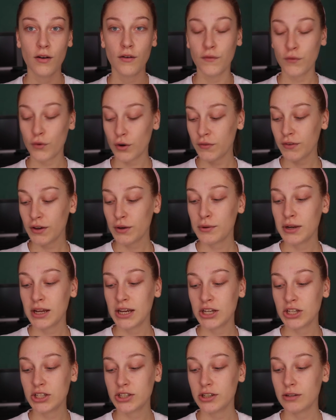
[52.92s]
For
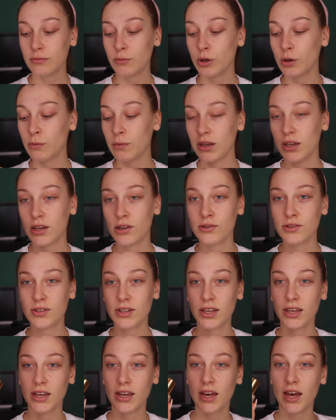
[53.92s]
foundation, I'm going to be
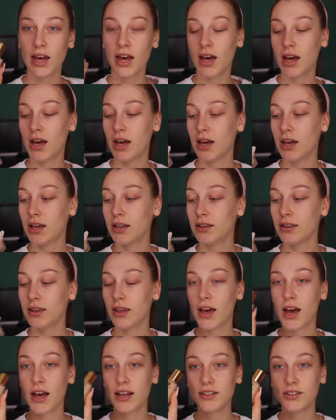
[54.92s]
using the
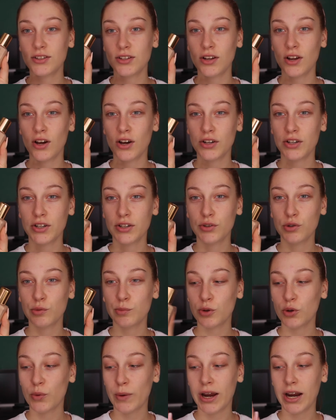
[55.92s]
Estee Lauder
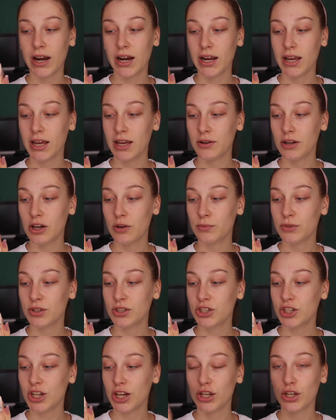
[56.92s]
Double Wear, and I'm in the
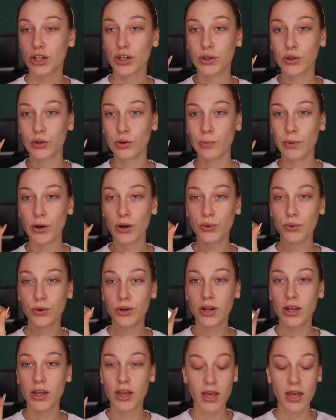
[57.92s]
shade Cool Bone.